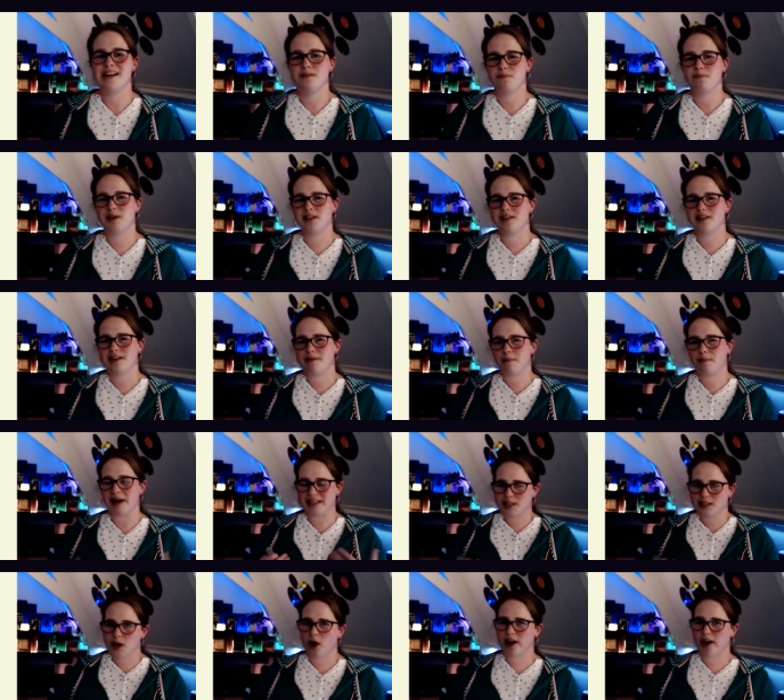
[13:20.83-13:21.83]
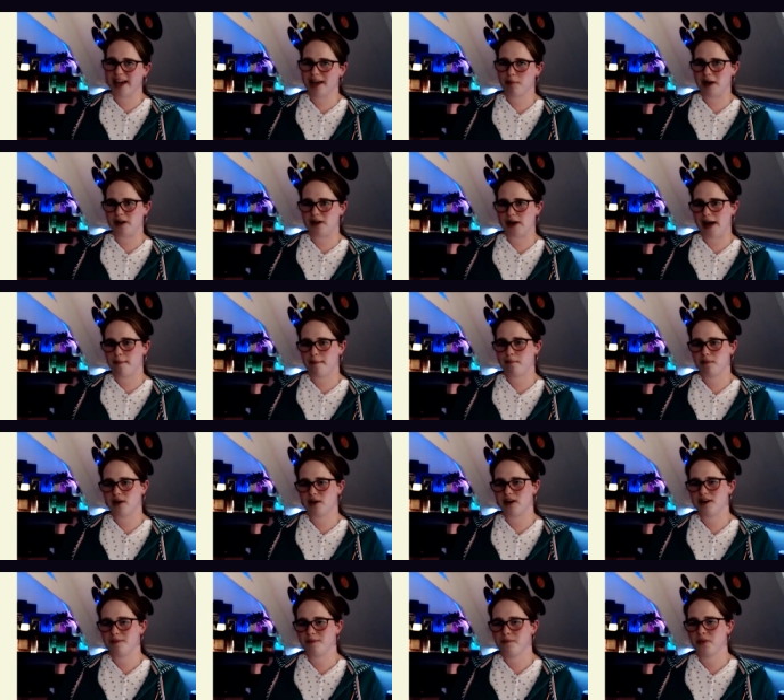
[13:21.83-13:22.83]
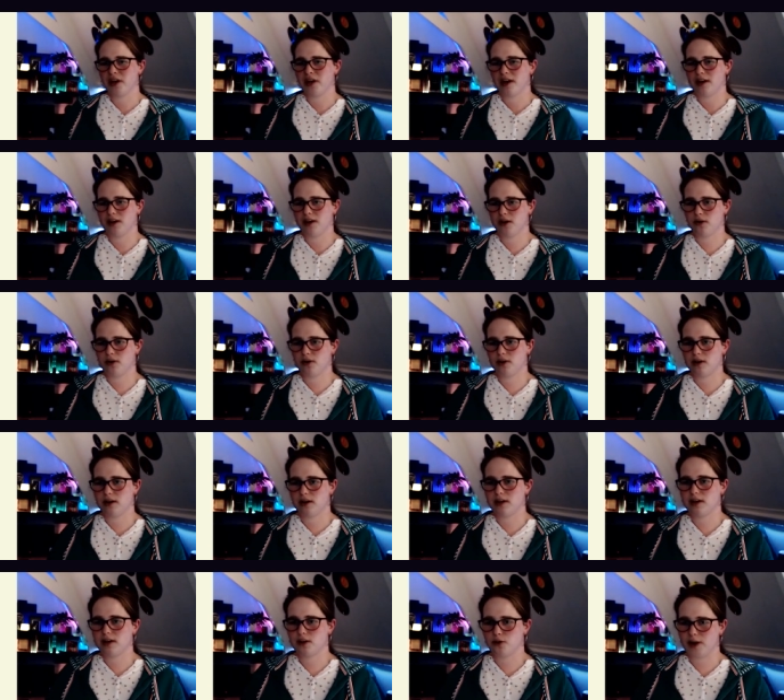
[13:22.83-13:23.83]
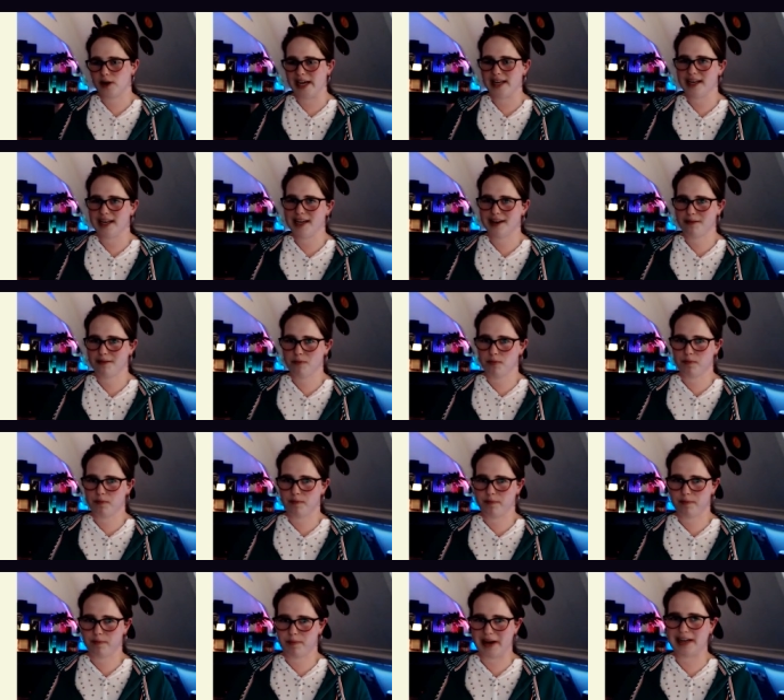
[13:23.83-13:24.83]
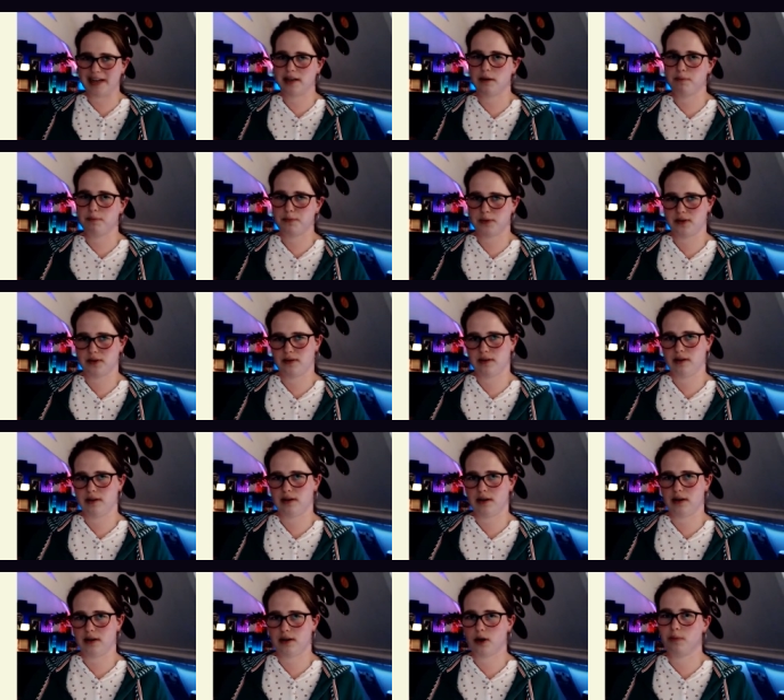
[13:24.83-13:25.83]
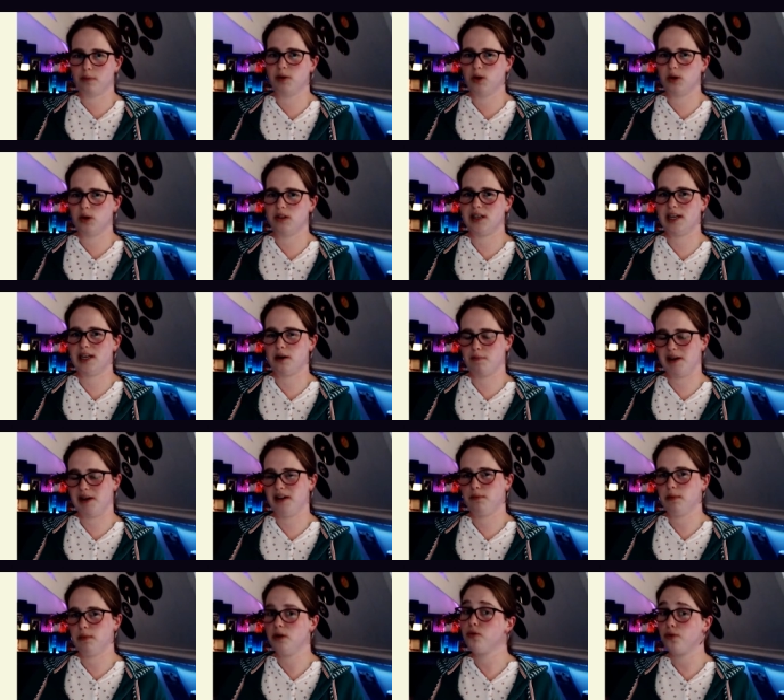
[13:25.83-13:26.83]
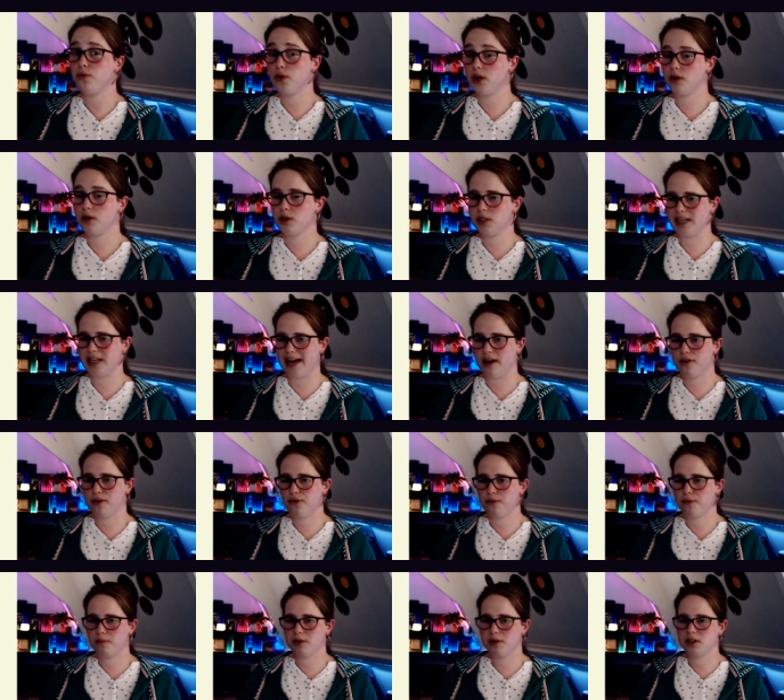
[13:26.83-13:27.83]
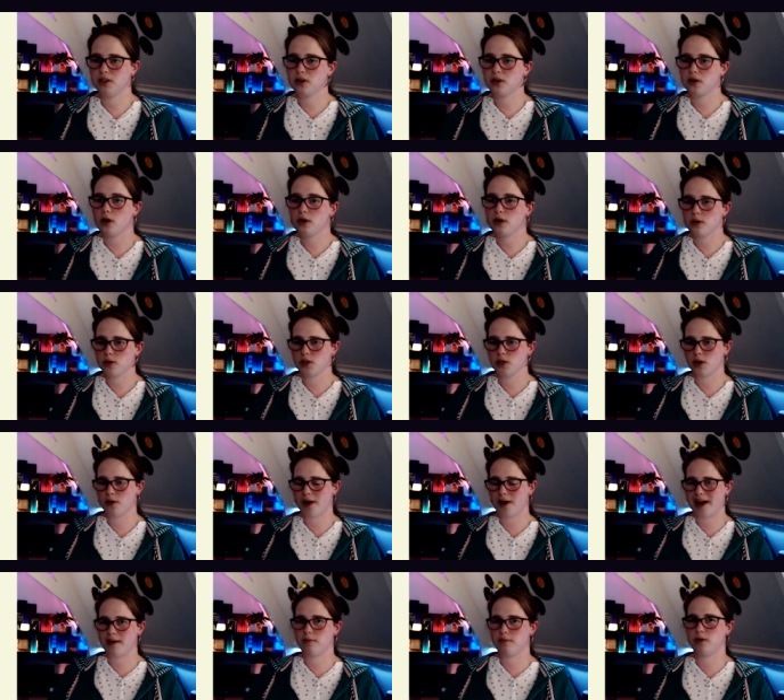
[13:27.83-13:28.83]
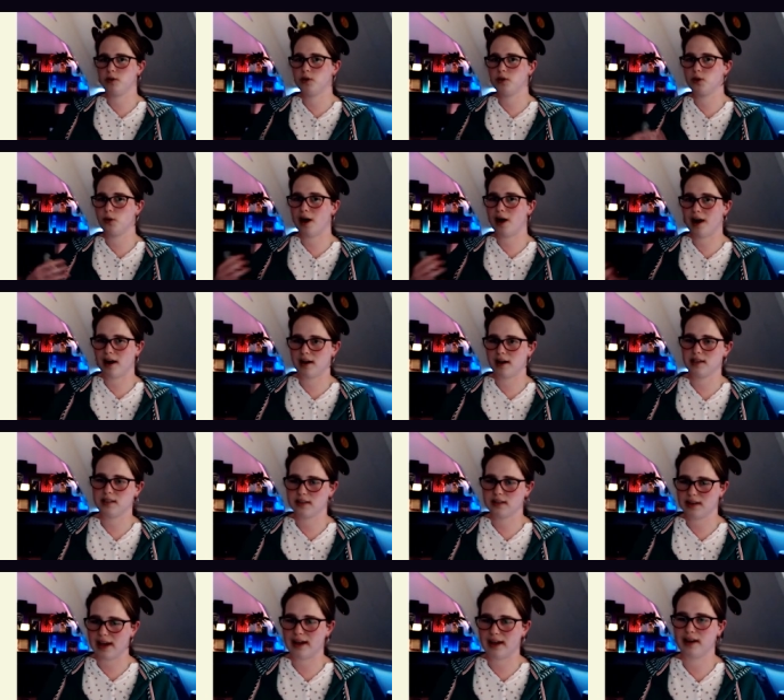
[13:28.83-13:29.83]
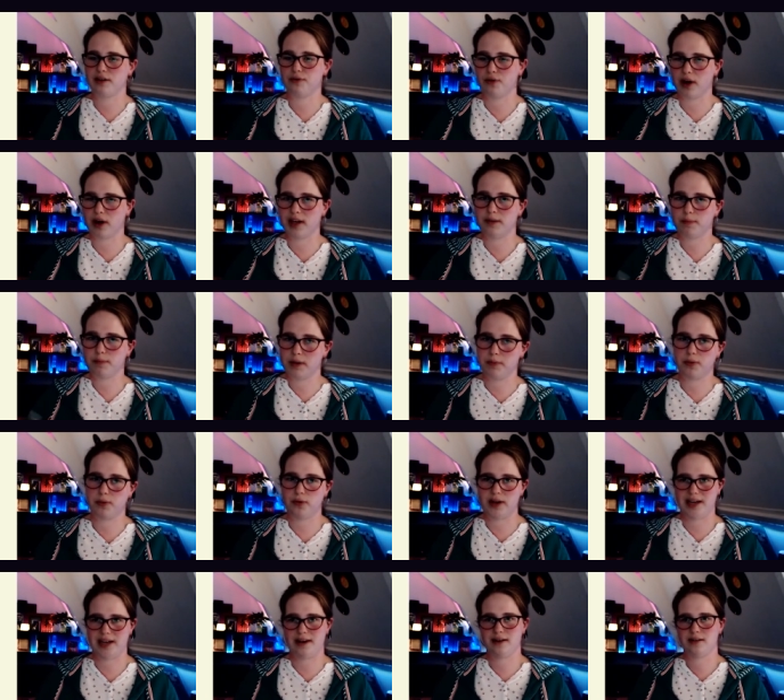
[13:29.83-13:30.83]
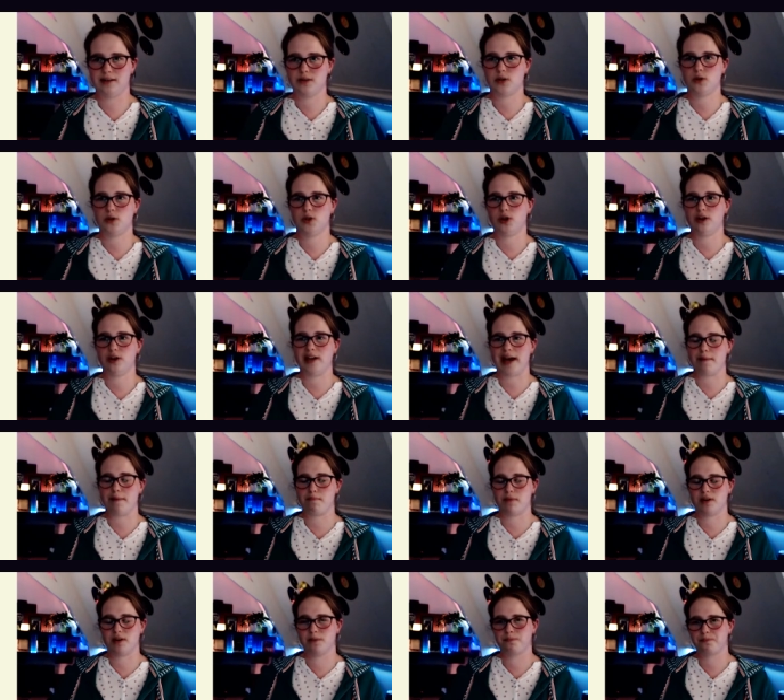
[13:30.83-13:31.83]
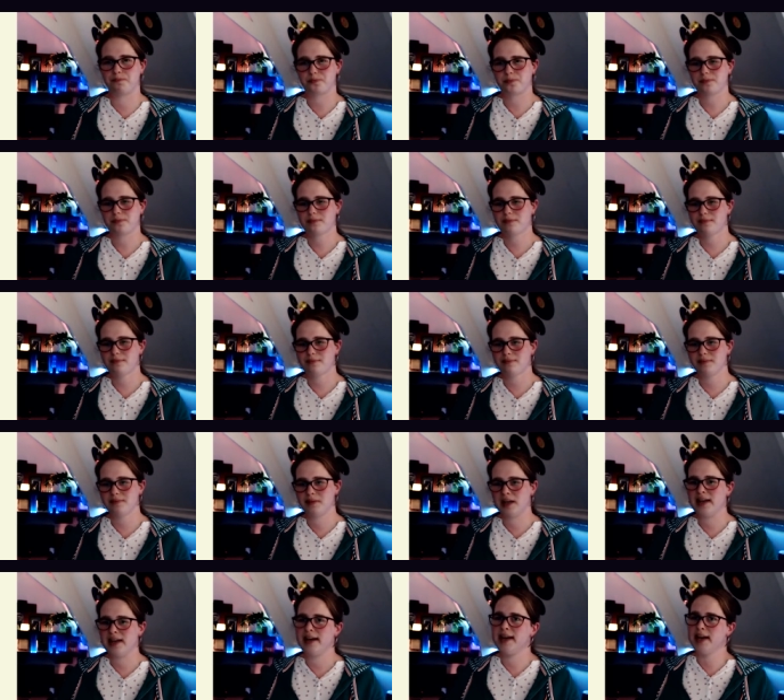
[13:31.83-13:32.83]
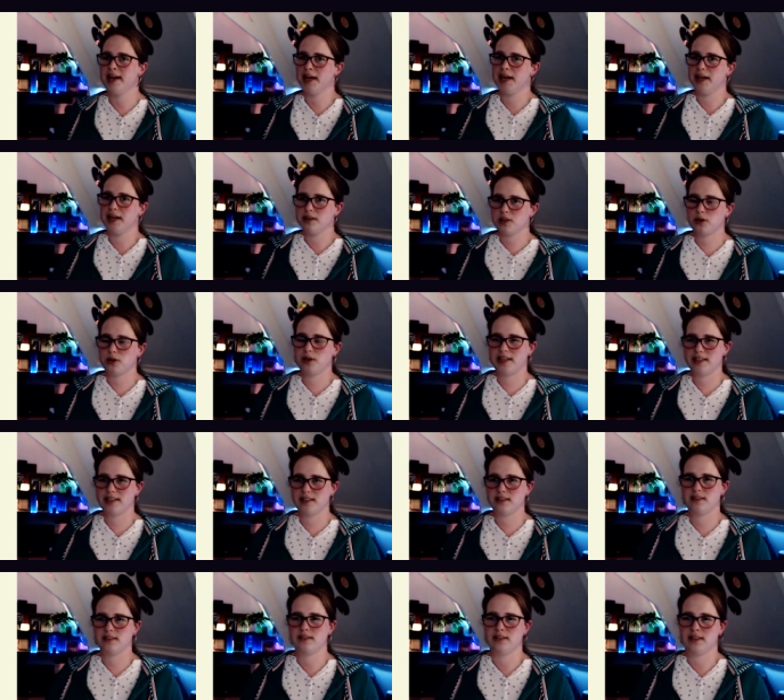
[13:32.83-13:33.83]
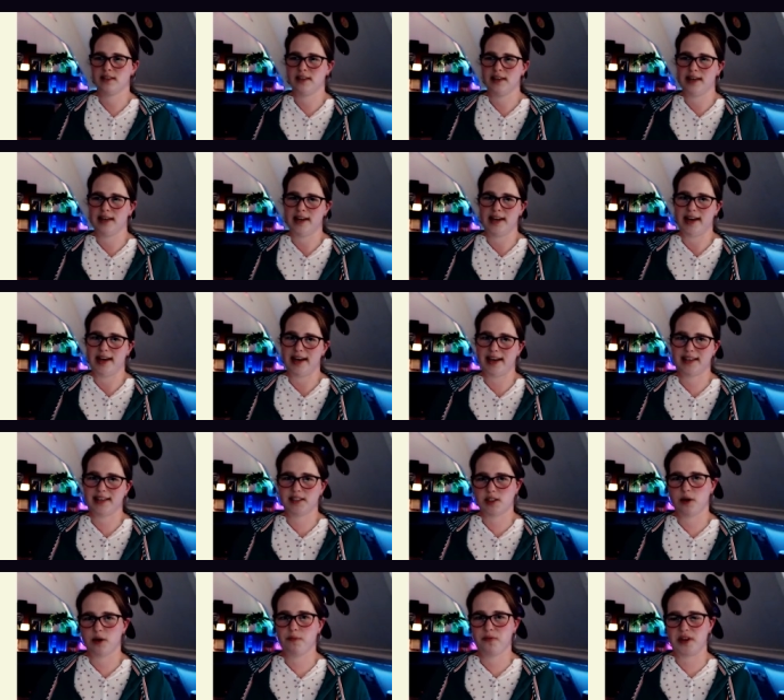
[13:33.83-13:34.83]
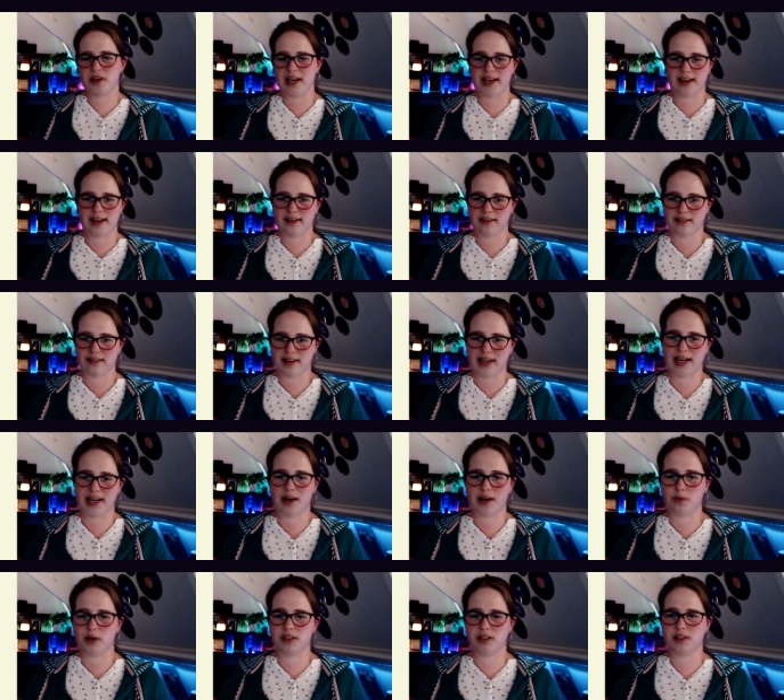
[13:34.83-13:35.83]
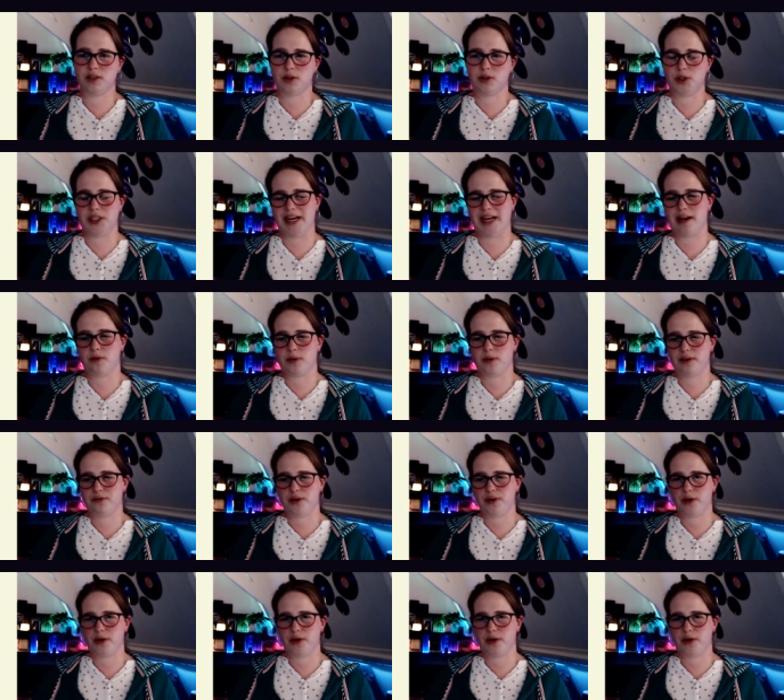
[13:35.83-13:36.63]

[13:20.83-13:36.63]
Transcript: But by talking about Ember, you're creating a better community commitment for yourself, but you're also able to ask and invite people in to join Ember. So, this is something that I wanted to share with